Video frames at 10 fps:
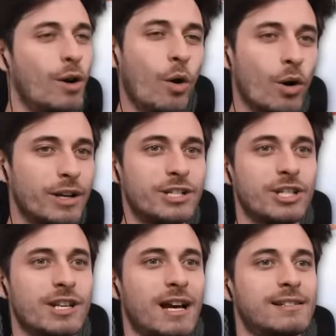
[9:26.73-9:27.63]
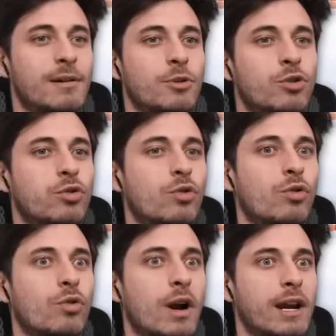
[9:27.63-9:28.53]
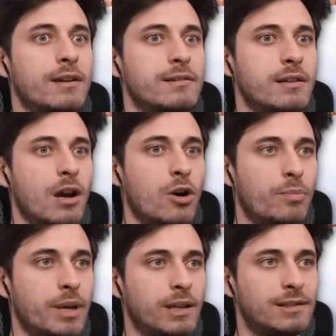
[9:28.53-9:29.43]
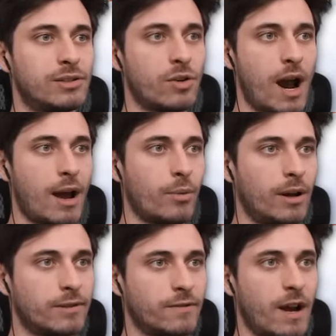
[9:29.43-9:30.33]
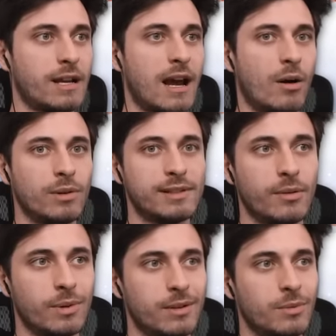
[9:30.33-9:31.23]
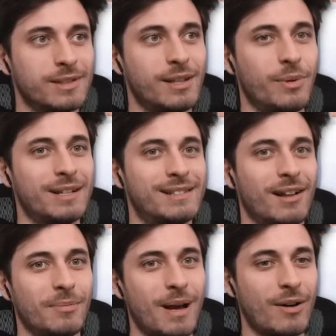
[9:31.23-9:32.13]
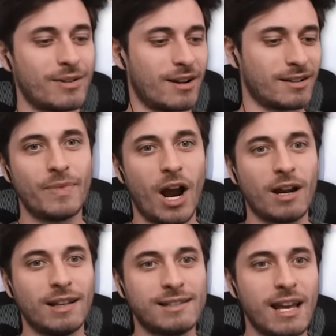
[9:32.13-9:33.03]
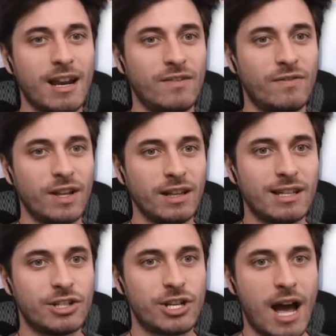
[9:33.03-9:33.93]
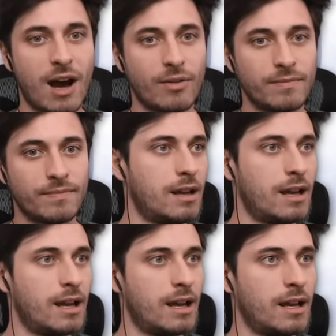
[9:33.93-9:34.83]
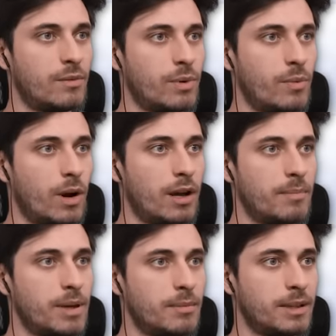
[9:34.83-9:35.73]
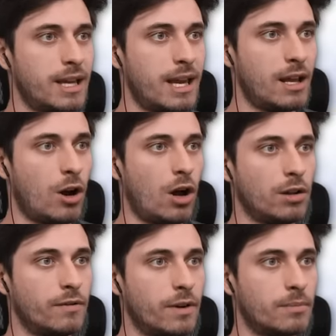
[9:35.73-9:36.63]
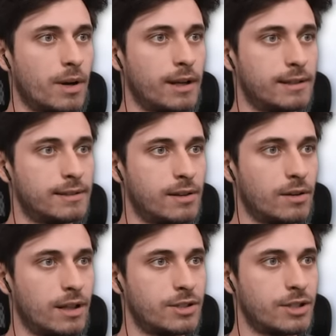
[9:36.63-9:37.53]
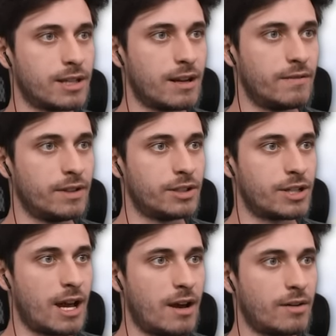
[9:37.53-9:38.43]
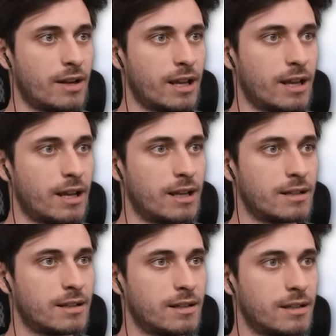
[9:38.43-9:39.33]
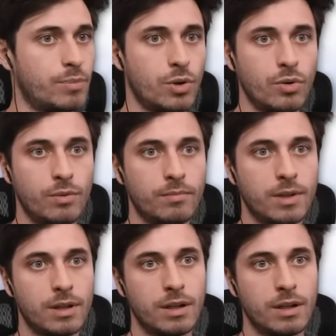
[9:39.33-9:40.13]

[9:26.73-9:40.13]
Or he's just got some crazy OP strat. We'll have to find out. We'll see what we'll see what it's all about, dog. All right, let's get a village down, and we want to be able to hit all of them, right? So let's just get a village down, and boom.